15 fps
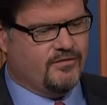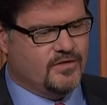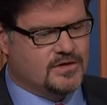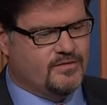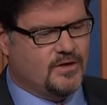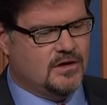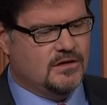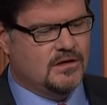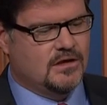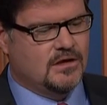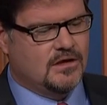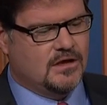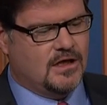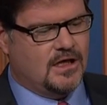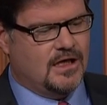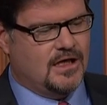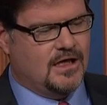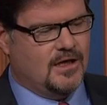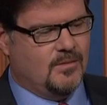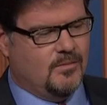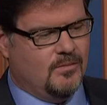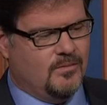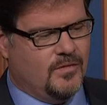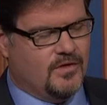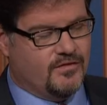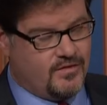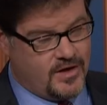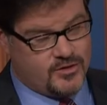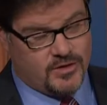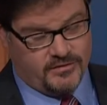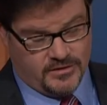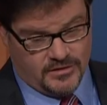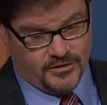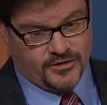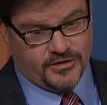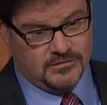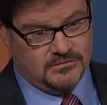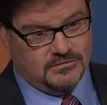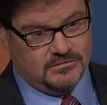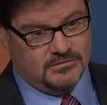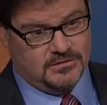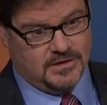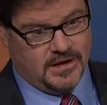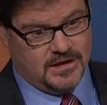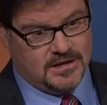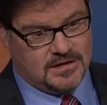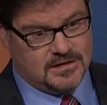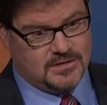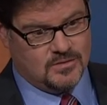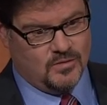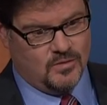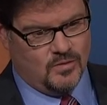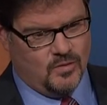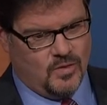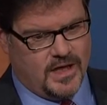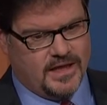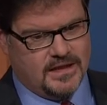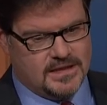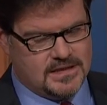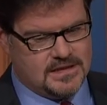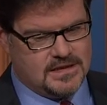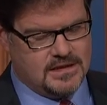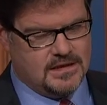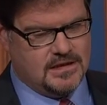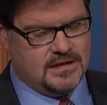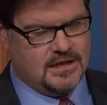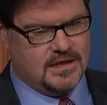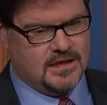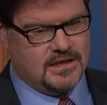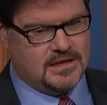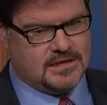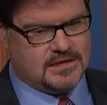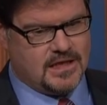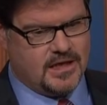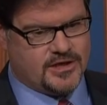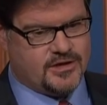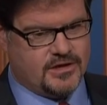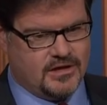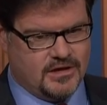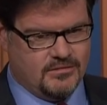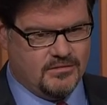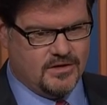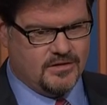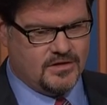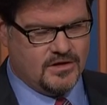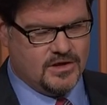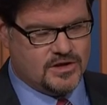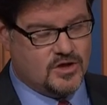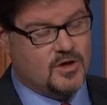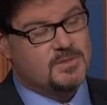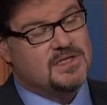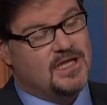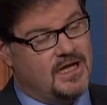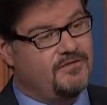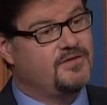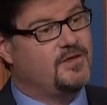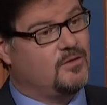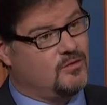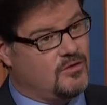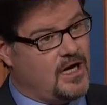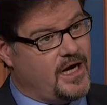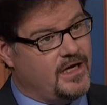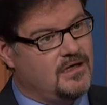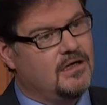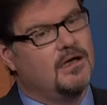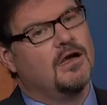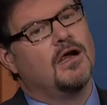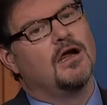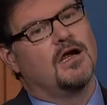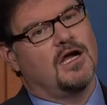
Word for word: First yeah. of all, um, the French Revolution is widely seen as, actually the, the, the terms left and right yeah.